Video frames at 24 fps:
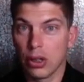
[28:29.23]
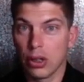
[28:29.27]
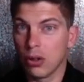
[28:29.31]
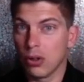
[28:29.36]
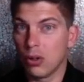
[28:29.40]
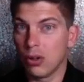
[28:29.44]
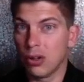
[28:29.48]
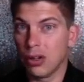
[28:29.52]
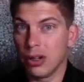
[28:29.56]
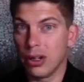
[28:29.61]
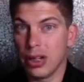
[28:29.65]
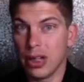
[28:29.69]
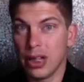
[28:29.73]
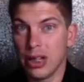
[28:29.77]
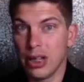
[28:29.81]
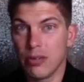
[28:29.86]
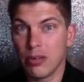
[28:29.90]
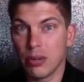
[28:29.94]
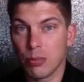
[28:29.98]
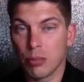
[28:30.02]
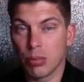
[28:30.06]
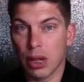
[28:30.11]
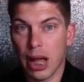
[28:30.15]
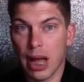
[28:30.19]
or
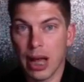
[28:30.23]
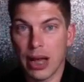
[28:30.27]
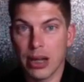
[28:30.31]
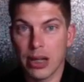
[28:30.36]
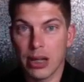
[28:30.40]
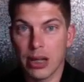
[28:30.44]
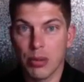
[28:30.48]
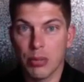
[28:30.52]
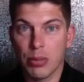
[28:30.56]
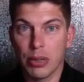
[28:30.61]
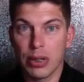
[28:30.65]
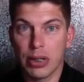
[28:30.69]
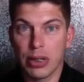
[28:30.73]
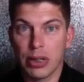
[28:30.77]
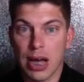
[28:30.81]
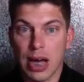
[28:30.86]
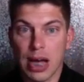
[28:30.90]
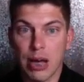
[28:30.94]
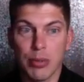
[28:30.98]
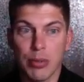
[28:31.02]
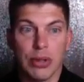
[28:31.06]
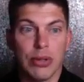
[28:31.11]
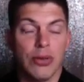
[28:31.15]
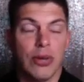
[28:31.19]
even platinum and
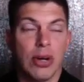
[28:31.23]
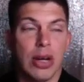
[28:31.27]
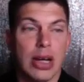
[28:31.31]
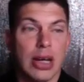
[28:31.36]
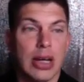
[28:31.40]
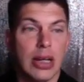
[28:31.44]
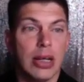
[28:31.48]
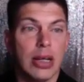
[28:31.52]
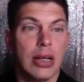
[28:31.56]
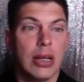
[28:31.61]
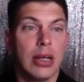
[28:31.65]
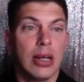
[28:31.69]
diamond, right?